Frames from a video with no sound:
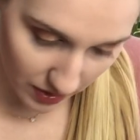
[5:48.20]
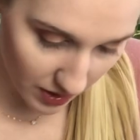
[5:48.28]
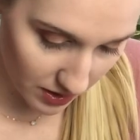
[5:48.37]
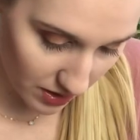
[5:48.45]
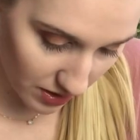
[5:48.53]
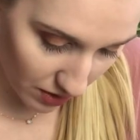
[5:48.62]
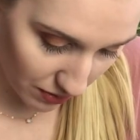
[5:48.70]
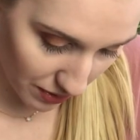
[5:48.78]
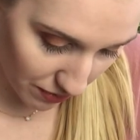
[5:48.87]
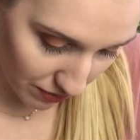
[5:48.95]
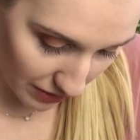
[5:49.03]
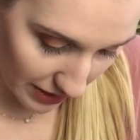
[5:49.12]
and
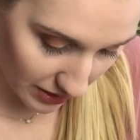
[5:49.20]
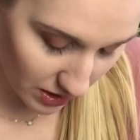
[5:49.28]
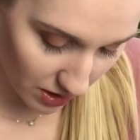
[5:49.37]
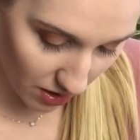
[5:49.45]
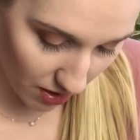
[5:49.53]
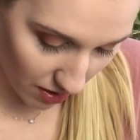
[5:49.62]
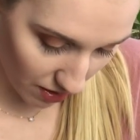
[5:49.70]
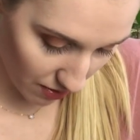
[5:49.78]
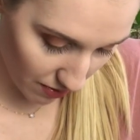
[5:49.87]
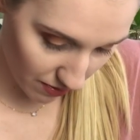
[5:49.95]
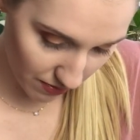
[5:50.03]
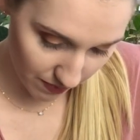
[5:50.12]
silver flecks
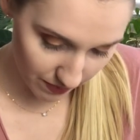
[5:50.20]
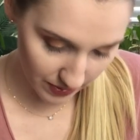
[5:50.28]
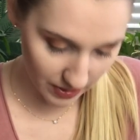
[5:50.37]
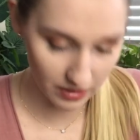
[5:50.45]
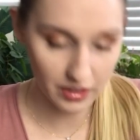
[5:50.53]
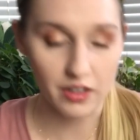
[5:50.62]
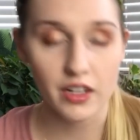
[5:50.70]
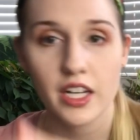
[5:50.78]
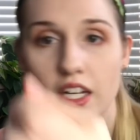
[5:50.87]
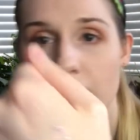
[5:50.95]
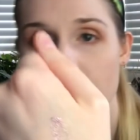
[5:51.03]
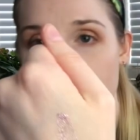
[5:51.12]
of glitter
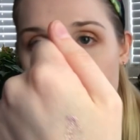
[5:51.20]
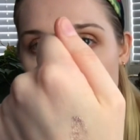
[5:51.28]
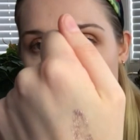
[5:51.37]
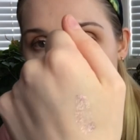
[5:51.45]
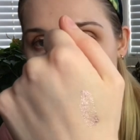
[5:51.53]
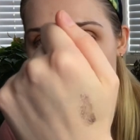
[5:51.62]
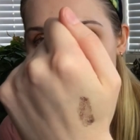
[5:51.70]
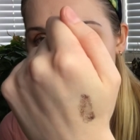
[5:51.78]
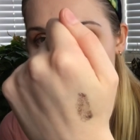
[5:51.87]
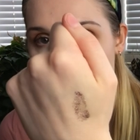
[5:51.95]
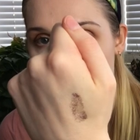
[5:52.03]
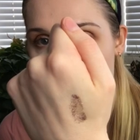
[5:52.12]
in it.
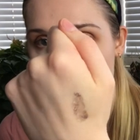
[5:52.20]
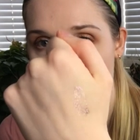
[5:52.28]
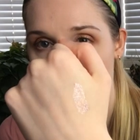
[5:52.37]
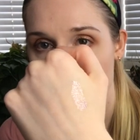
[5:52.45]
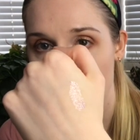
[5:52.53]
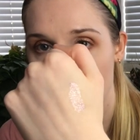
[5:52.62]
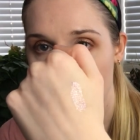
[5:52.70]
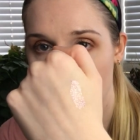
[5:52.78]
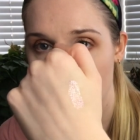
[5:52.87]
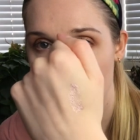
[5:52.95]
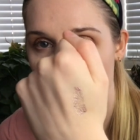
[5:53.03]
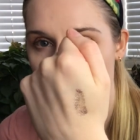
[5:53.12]
That's what it looks like.
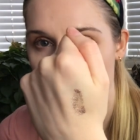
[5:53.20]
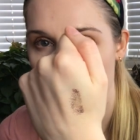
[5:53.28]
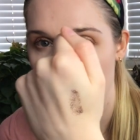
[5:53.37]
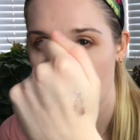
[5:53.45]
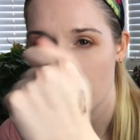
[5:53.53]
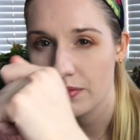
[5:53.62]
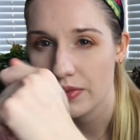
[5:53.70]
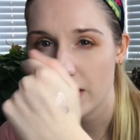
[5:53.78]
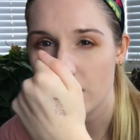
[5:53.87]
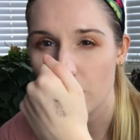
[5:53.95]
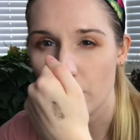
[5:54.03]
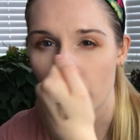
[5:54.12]

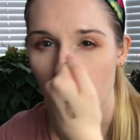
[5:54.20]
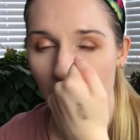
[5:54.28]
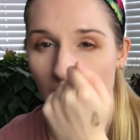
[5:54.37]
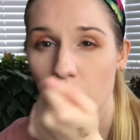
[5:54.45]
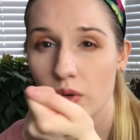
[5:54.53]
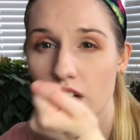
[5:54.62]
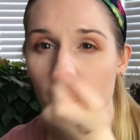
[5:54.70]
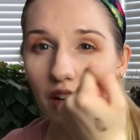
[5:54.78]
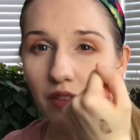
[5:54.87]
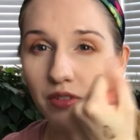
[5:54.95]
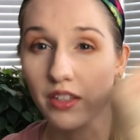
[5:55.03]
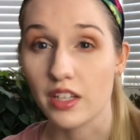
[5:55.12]
It's pretty. I don't wear a
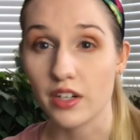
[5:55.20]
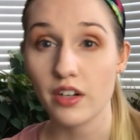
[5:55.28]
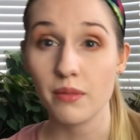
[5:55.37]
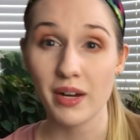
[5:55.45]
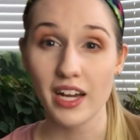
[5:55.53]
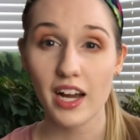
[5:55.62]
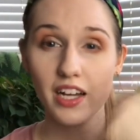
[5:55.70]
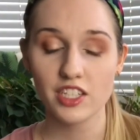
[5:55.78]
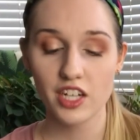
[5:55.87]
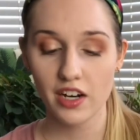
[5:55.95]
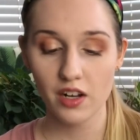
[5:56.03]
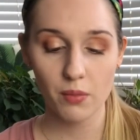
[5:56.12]
lot of glitter in my
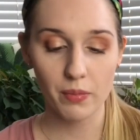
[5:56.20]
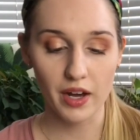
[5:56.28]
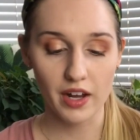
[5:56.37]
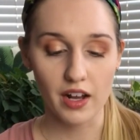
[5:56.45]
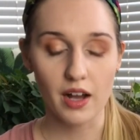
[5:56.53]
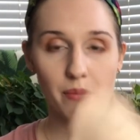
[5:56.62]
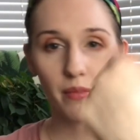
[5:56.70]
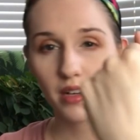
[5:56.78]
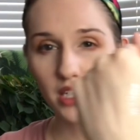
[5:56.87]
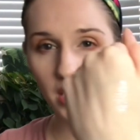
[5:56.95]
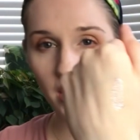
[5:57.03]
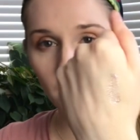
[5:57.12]
eyeshadow, but I'm
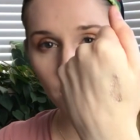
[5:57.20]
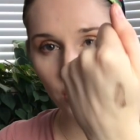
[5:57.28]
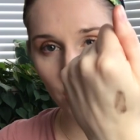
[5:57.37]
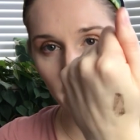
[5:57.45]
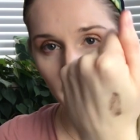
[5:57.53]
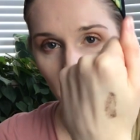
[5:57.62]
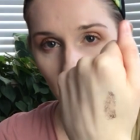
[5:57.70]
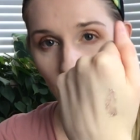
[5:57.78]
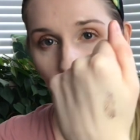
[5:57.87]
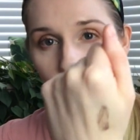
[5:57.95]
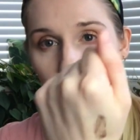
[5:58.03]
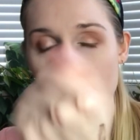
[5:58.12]
excited to try it
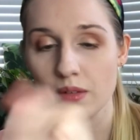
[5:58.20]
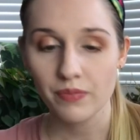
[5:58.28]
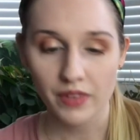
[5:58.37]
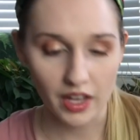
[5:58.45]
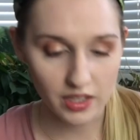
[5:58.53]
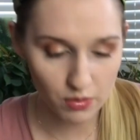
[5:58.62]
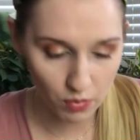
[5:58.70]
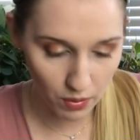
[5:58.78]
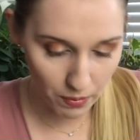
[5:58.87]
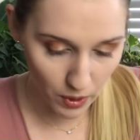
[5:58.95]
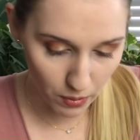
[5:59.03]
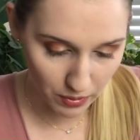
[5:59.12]
out. It's
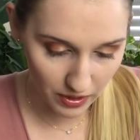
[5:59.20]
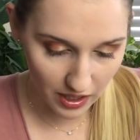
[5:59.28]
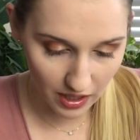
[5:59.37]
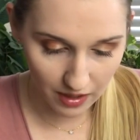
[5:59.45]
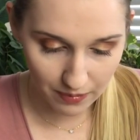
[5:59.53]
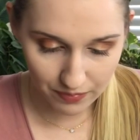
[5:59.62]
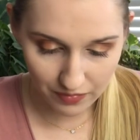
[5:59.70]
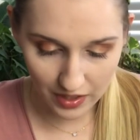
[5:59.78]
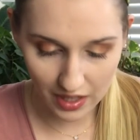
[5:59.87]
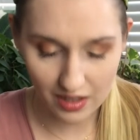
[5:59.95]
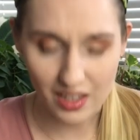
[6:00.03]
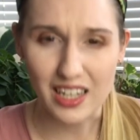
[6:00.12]
more purpley
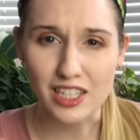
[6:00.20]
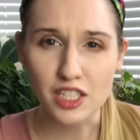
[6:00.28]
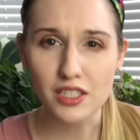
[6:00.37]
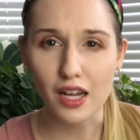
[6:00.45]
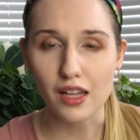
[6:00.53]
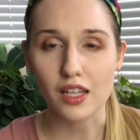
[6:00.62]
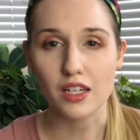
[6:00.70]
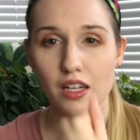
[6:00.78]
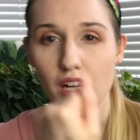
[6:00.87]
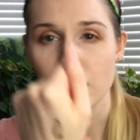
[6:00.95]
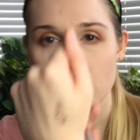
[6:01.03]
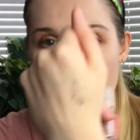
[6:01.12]
than anything. I just got like
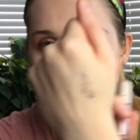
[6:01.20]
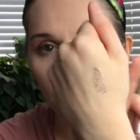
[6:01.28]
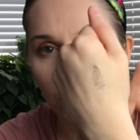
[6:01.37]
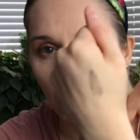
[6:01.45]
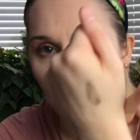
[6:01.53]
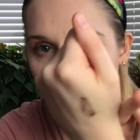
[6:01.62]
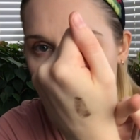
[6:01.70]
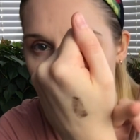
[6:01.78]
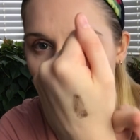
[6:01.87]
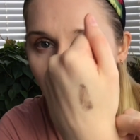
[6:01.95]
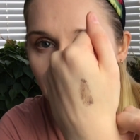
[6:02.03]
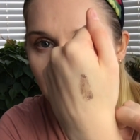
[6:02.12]
an eyeshadow that was
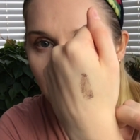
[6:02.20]
purpley